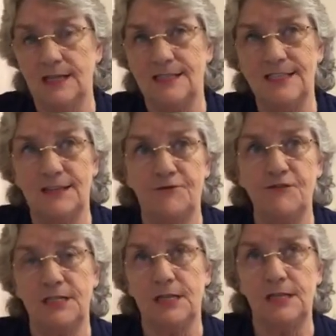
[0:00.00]
The
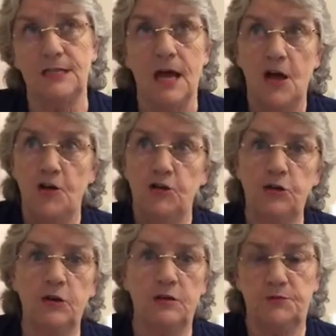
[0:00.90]
difference is, do
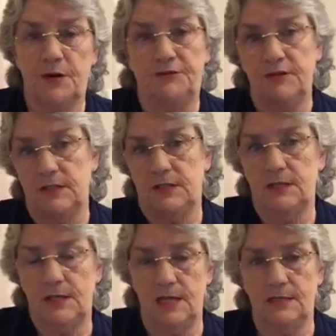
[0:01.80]
those preferences
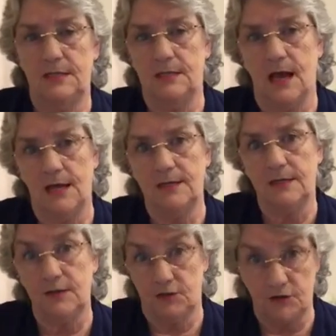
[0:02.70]
and desires
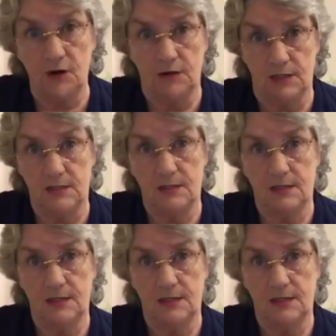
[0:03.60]
control us?